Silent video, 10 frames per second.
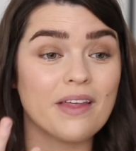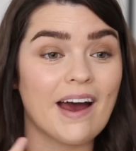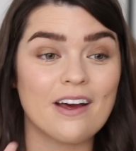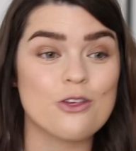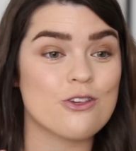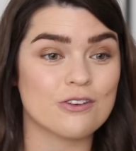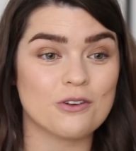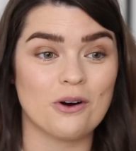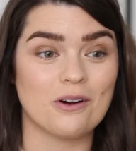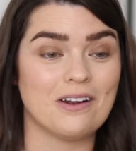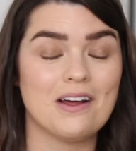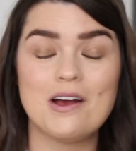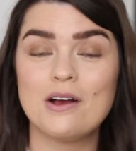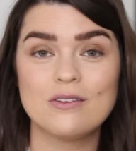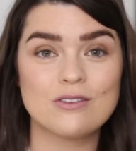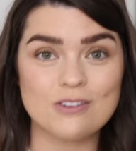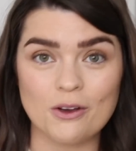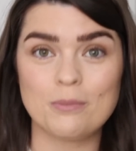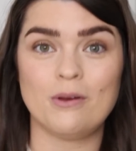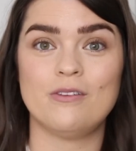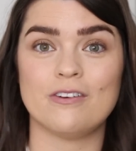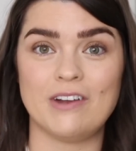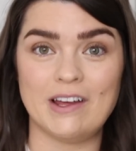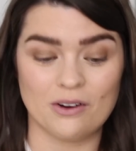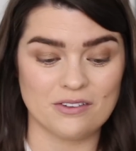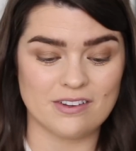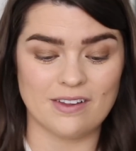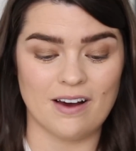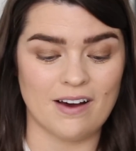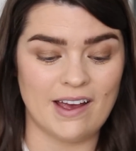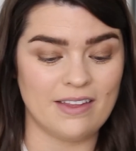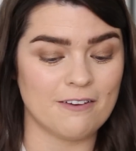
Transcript: That has just gone so beautifully onto the eye.